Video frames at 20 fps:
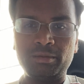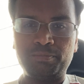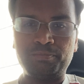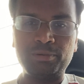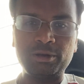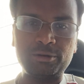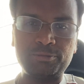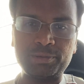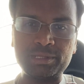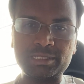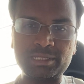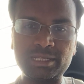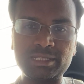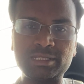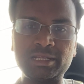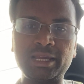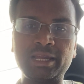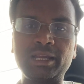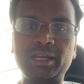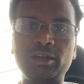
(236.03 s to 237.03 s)
purpose is
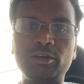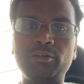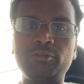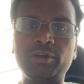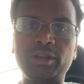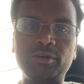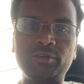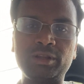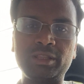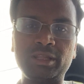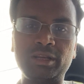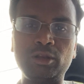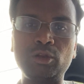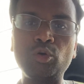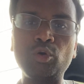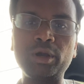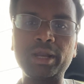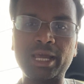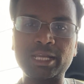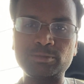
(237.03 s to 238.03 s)
like whenever the
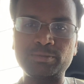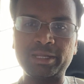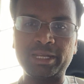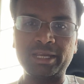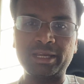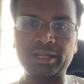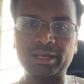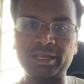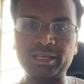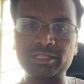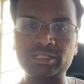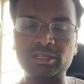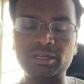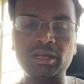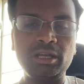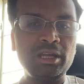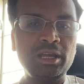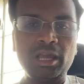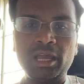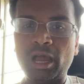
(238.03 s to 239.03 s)
load has been increased,
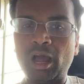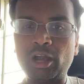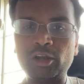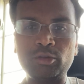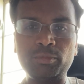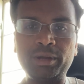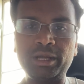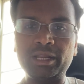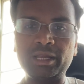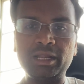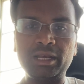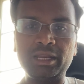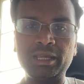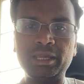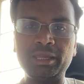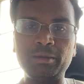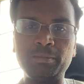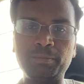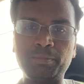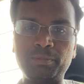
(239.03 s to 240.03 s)
automatically